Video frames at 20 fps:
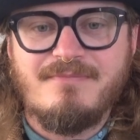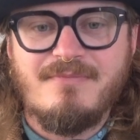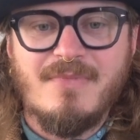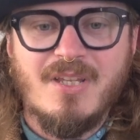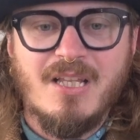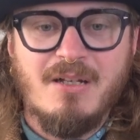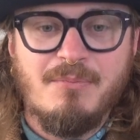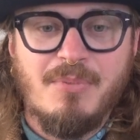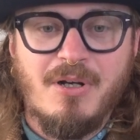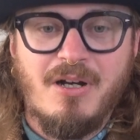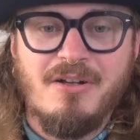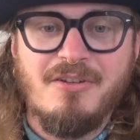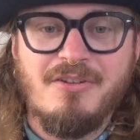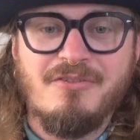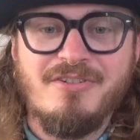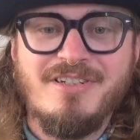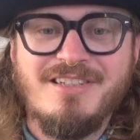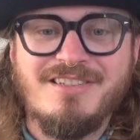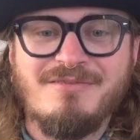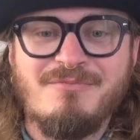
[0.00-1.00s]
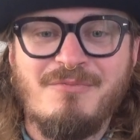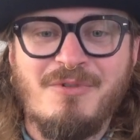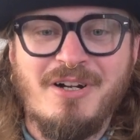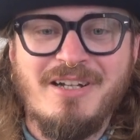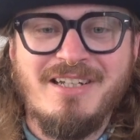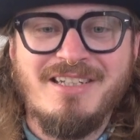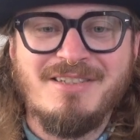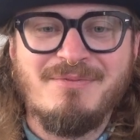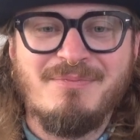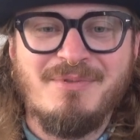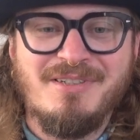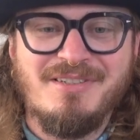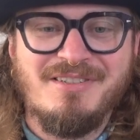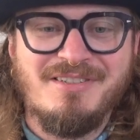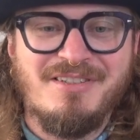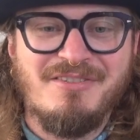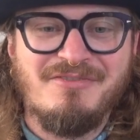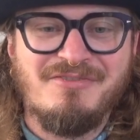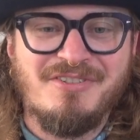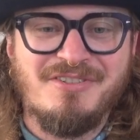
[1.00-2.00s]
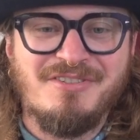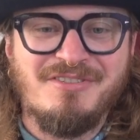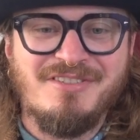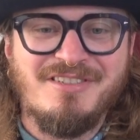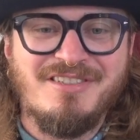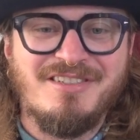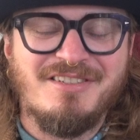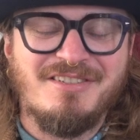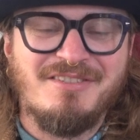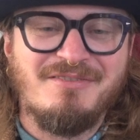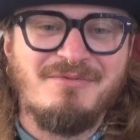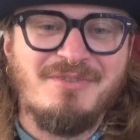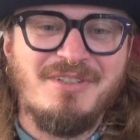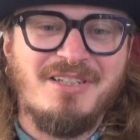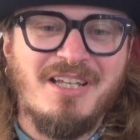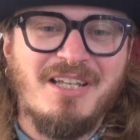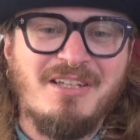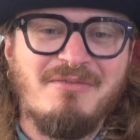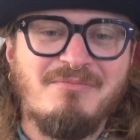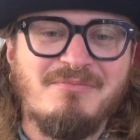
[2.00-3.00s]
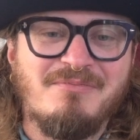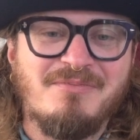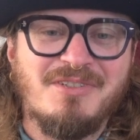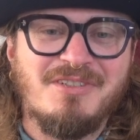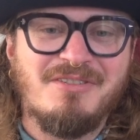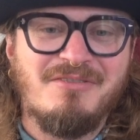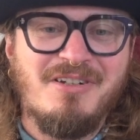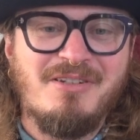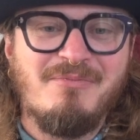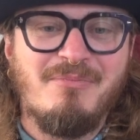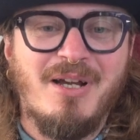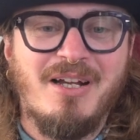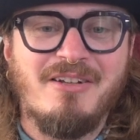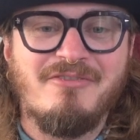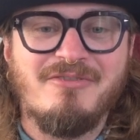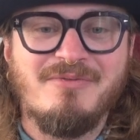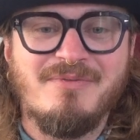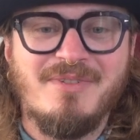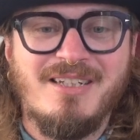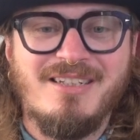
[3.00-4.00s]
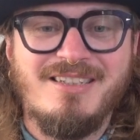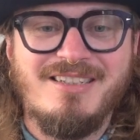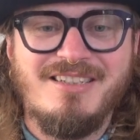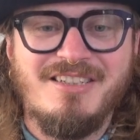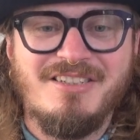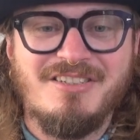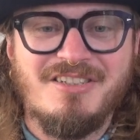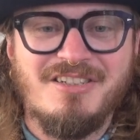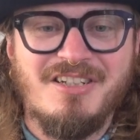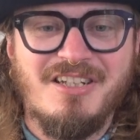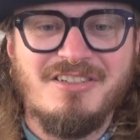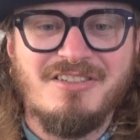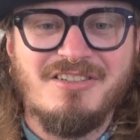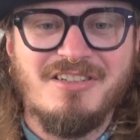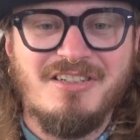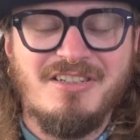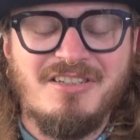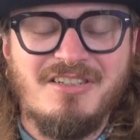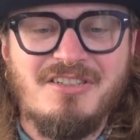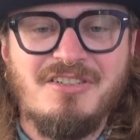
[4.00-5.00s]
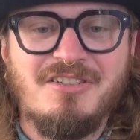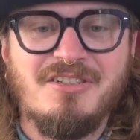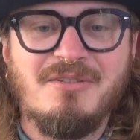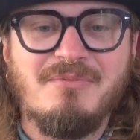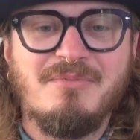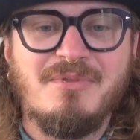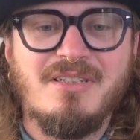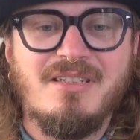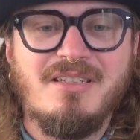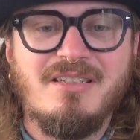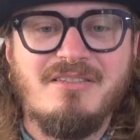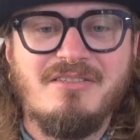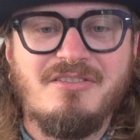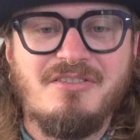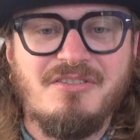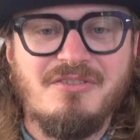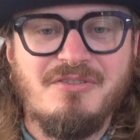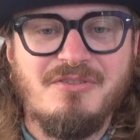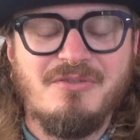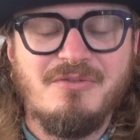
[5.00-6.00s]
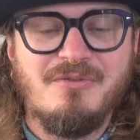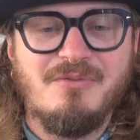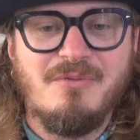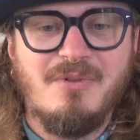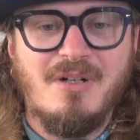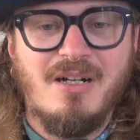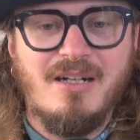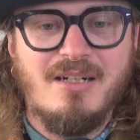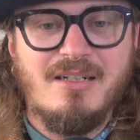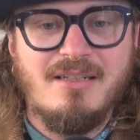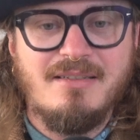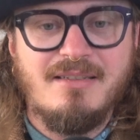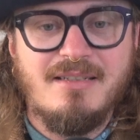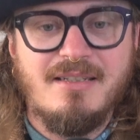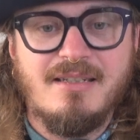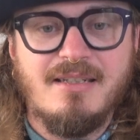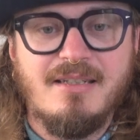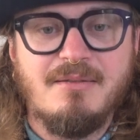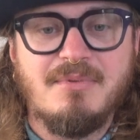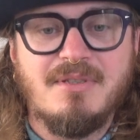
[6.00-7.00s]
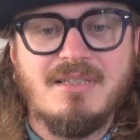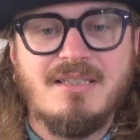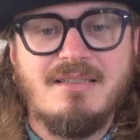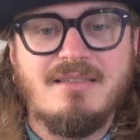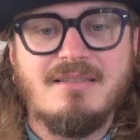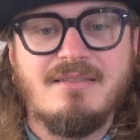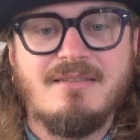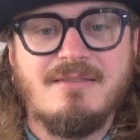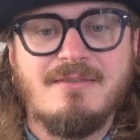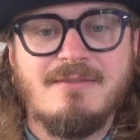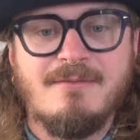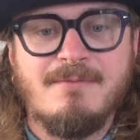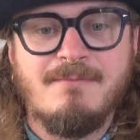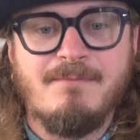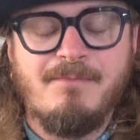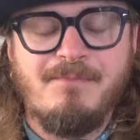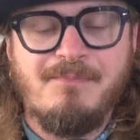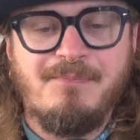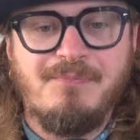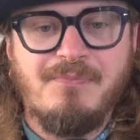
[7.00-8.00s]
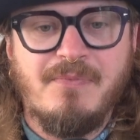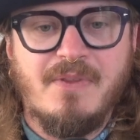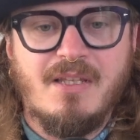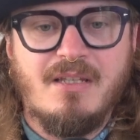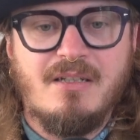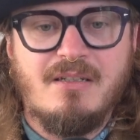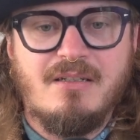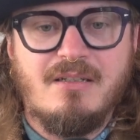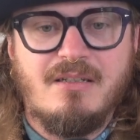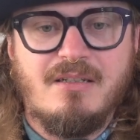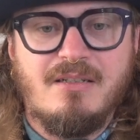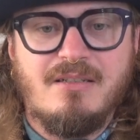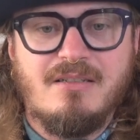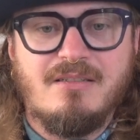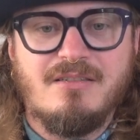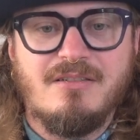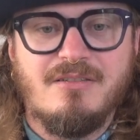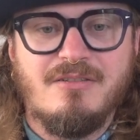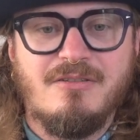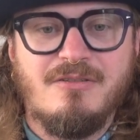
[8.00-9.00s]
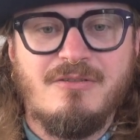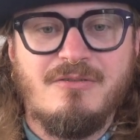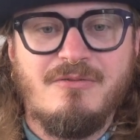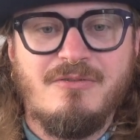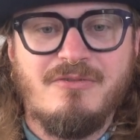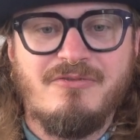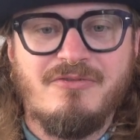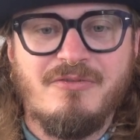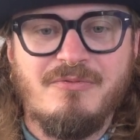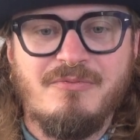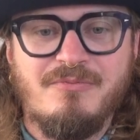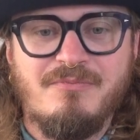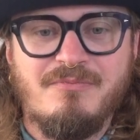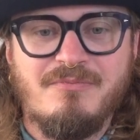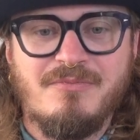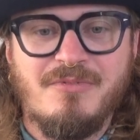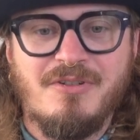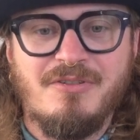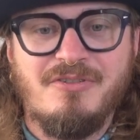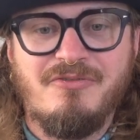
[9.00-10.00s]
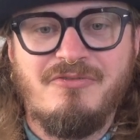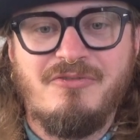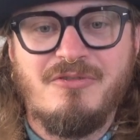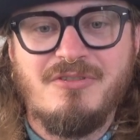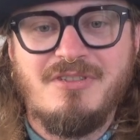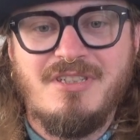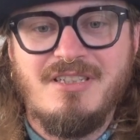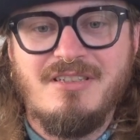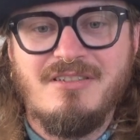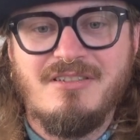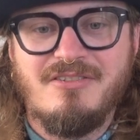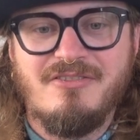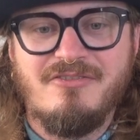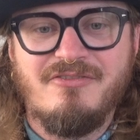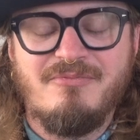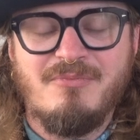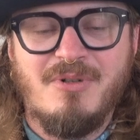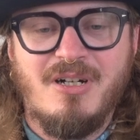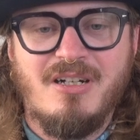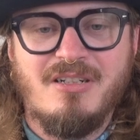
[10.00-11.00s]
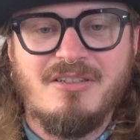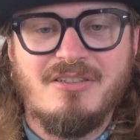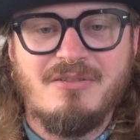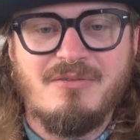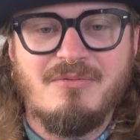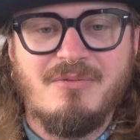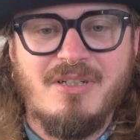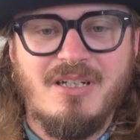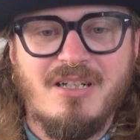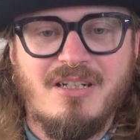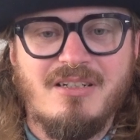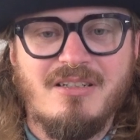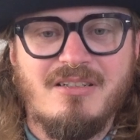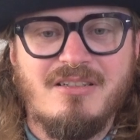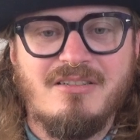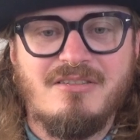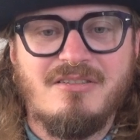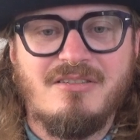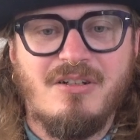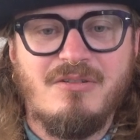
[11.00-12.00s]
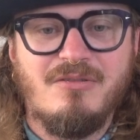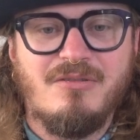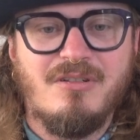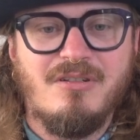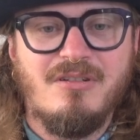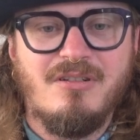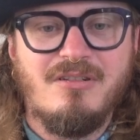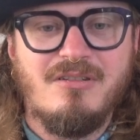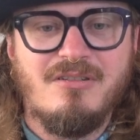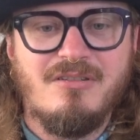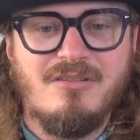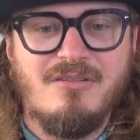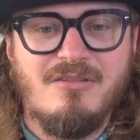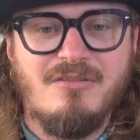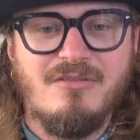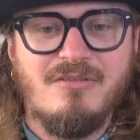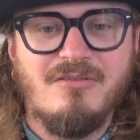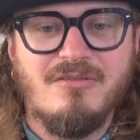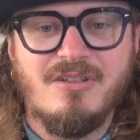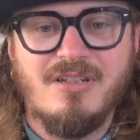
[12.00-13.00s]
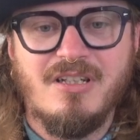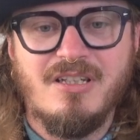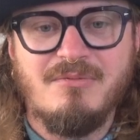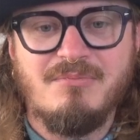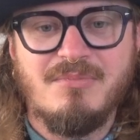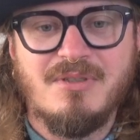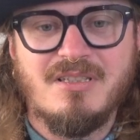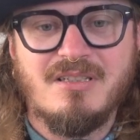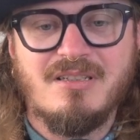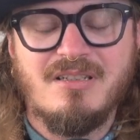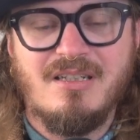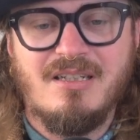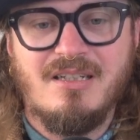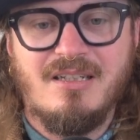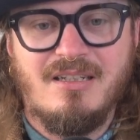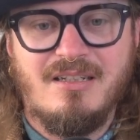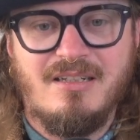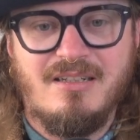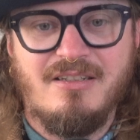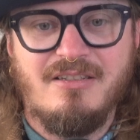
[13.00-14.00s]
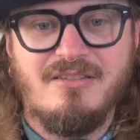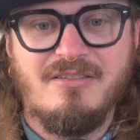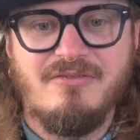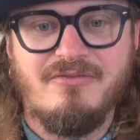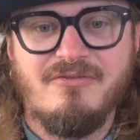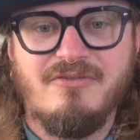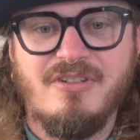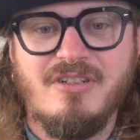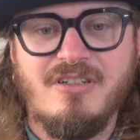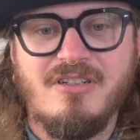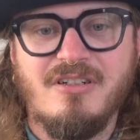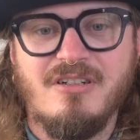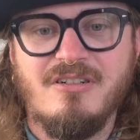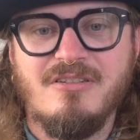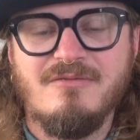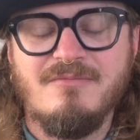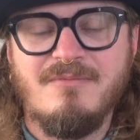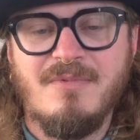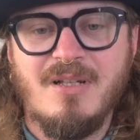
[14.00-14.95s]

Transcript: And part of the reason why it's been difficult is that we came straight back from that initiation in Egypt into the eclipse season. So on the 14th of March, we had a total lunar eclipse in Virgo.